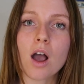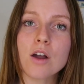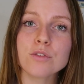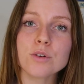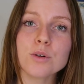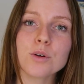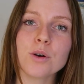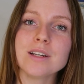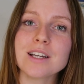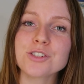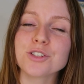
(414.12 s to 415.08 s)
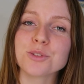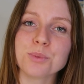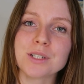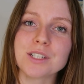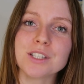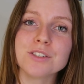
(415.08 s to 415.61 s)
Overall, CoinLedger is
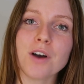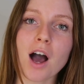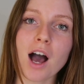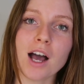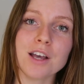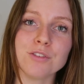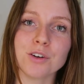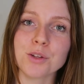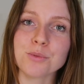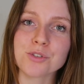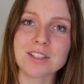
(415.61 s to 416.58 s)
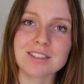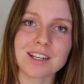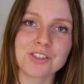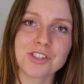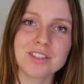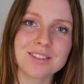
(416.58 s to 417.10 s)
pretty good for high volume
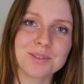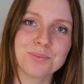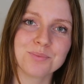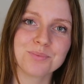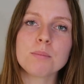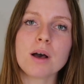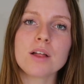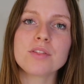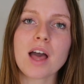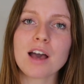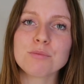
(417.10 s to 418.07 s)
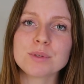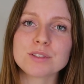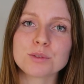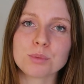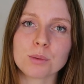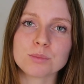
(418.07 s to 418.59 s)
transactions, but there have been
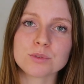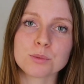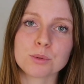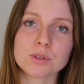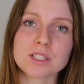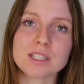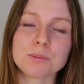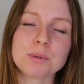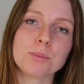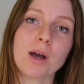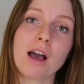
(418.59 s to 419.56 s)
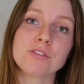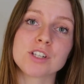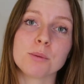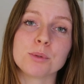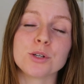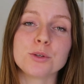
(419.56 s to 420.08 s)
some problems reported that people have to
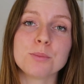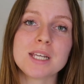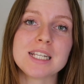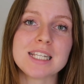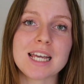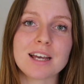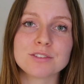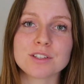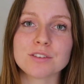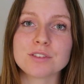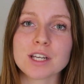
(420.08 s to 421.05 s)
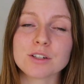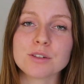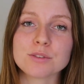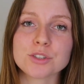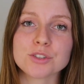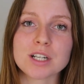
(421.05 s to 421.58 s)
upload PDFs of their
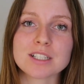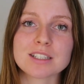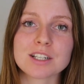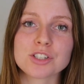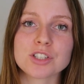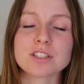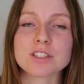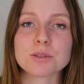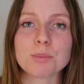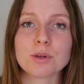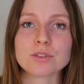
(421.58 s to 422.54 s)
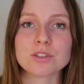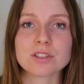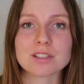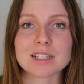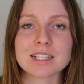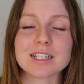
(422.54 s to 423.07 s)
crypto transactions as opposed to just
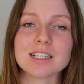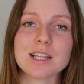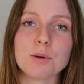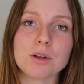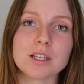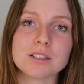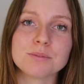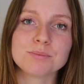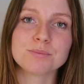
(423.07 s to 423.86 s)
linking their wallet.